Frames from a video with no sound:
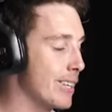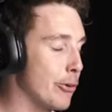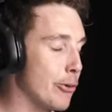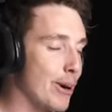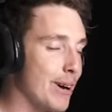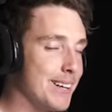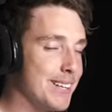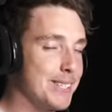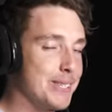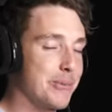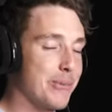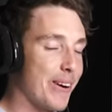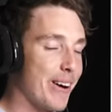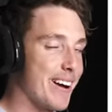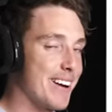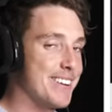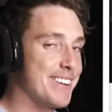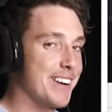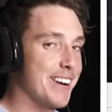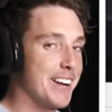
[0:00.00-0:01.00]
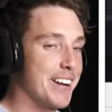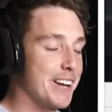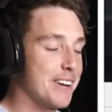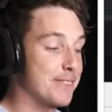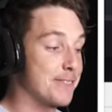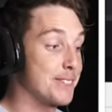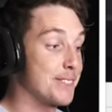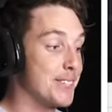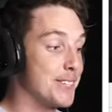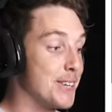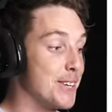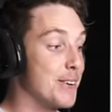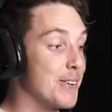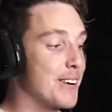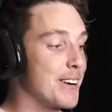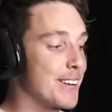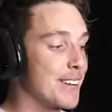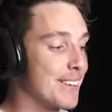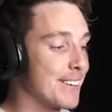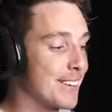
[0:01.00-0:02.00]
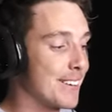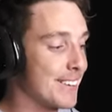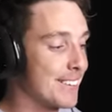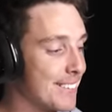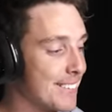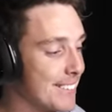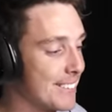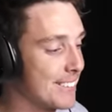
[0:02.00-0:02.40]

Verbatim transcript: the ones where I don't have to do anything.